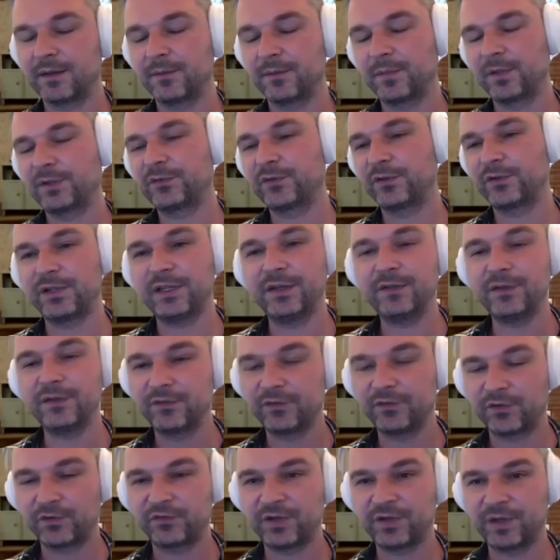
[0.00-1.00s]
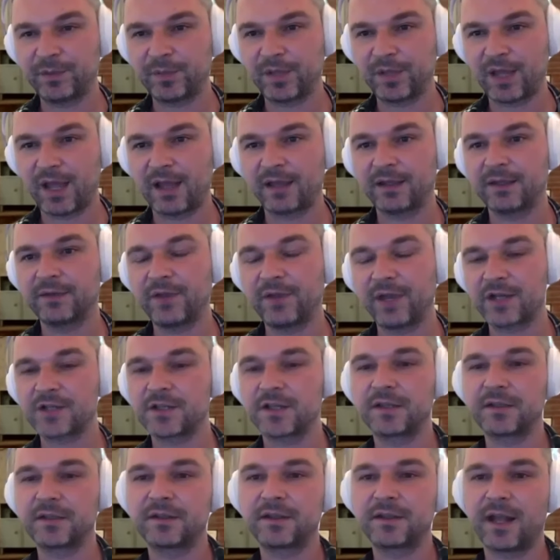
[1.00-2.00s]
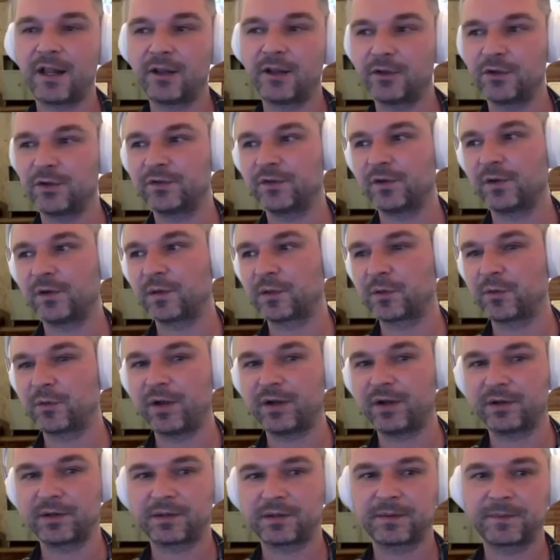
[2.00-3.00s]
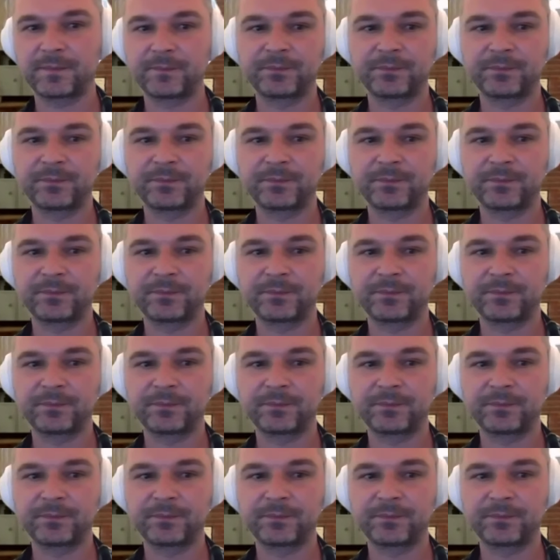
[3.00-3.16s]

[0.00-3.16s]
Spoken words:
But even for free plan, they actually tell you those queries.